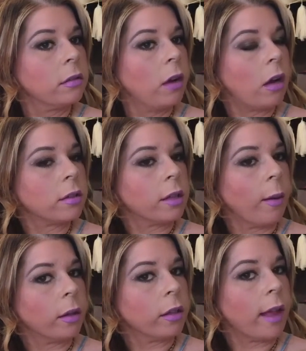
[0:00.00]
also.
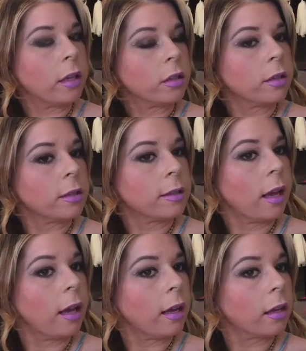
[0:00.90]
I'll do that in just a
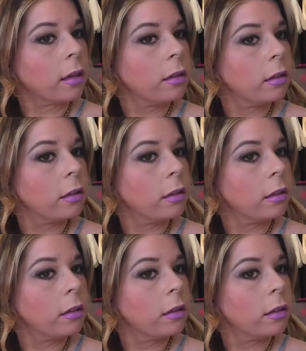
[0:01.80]
sec.